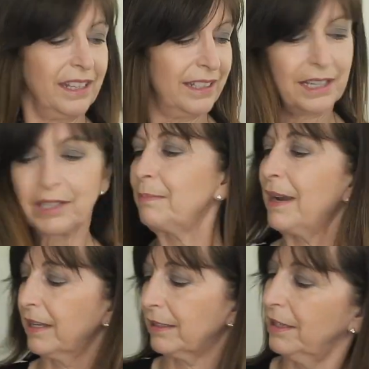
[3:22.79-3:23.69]
That's my
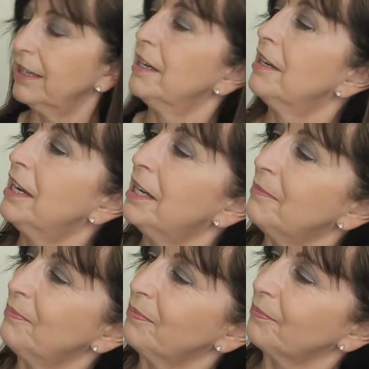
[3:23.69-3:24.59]
little
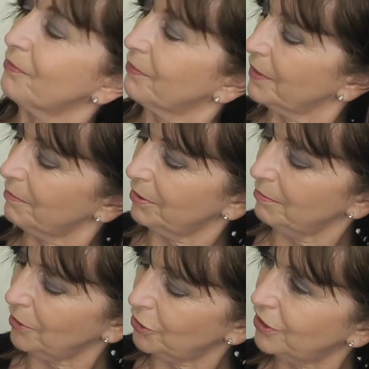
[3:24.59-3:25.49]

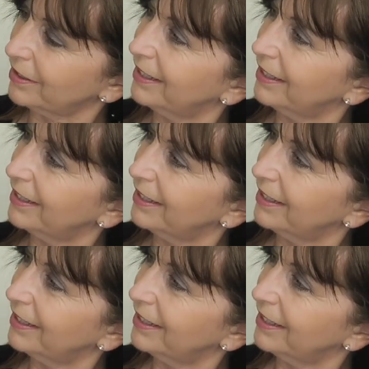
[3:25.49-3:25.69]
promotion